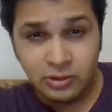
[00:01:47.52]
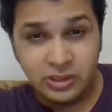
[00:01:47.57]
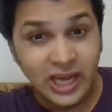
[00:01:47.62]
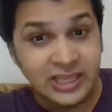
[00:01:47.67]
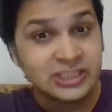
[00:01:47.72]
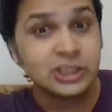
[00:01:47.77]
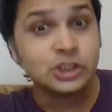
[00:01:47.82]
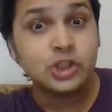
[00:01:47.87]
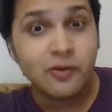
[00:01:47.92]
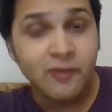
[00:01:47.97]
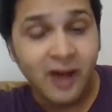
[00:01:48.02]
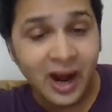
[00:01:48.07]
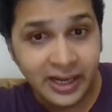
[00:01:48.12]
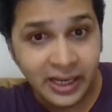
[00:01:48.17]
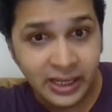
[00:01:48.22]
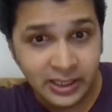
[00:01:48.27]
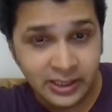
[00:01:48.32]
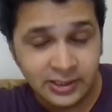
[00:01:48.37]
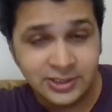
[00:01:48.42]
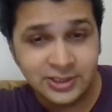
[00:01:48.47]
dozens of
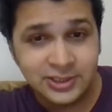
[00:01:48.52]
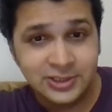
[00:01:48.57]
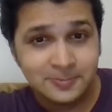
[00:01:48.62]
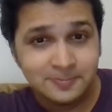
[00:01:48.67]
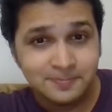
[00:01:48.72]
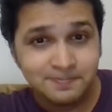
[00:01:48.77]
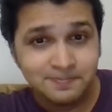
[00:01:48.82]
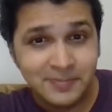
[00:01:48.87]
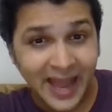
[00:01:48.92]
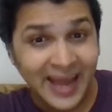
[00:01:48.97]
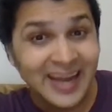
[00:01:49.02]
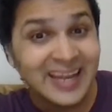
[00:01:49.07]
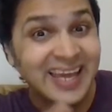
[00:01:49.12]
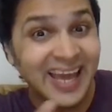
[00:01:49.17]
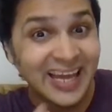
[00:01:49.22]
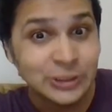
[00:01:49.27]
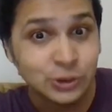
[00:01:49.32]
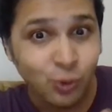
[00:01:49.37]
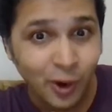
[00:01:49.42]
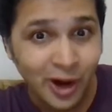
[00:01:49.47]
articles, and
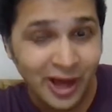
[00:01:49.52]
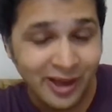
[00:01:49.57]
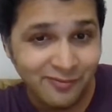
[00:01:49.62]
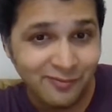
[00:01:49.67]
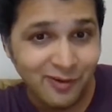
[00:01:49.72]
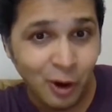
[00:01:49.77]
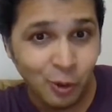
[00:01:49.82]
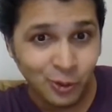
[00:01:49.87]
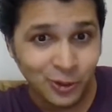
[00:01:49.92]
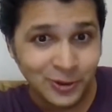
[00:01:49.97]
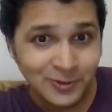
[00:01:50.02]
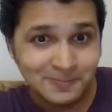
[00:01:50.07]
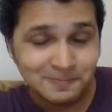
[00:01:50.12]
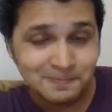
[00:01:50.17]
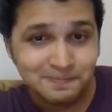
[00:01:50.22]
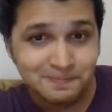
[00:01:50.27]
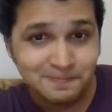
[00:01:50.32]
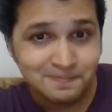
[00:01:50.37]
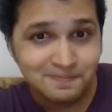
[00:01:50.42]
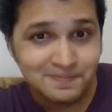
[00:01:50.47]
guess what I found?
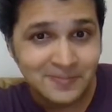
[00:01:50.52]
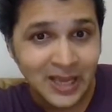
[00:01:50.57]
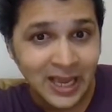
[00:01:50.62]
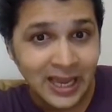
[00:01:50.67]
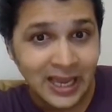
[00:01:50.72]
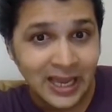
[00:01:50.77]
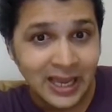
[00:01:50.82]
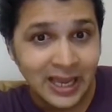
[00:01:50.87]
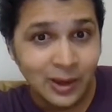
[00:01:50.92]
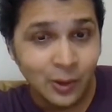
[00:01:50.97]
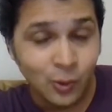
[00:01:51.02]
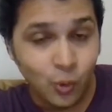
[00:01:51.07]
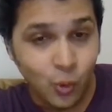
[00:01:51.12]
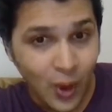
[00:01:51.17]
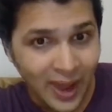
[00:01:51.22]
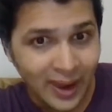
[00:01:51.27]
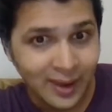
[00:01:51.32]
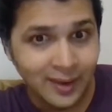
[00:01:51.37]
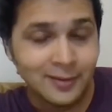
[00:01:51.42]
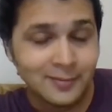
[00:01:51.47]

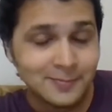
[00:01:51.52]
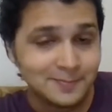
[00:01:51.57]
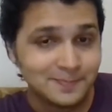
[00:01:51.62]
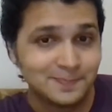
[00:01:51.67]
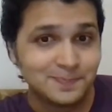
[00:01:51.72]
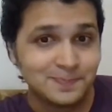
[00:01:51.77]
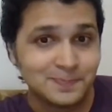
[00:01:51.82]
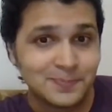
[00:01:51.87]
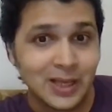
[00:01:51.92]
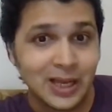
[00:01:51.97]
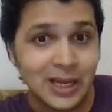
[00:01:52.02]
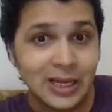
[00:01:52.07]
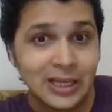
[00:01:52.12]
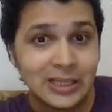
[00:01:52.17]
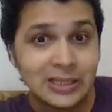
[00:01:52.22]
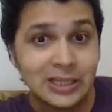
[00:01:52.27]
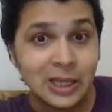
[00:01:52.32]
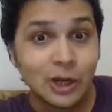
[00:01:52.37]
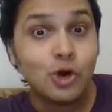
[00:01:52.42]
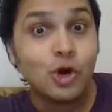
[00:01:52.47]
Well,
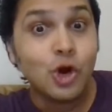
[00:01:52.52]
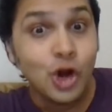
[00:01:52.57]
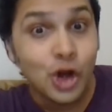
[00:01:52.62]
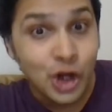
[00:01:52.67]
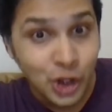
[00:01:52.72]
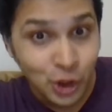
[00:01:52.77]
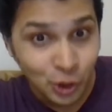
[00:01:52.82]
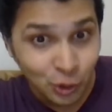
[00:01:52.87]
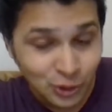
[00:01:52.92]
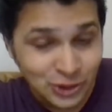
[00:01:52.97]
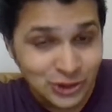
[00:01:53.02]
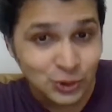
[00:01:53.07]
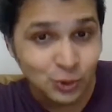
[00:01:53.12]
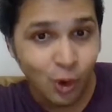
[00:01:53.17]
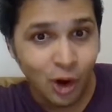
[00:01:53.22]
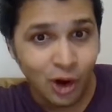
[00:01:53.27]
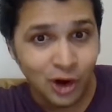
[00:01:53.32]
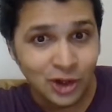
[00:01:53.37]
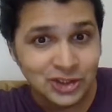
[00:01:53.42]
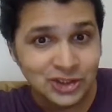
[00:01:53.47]
the good news
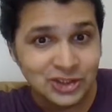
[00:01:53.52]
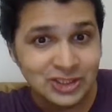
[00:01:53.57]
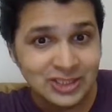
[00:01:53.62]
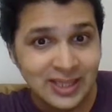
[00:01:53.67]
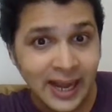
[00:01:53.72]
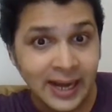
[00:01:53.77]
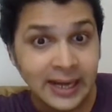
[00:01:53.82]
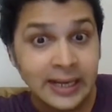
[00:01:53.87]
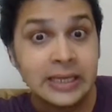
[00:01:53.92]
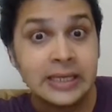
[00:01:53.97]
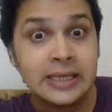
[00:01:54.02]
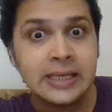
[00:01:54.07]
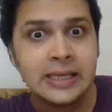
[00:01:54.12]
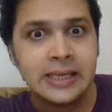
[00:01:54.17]
was that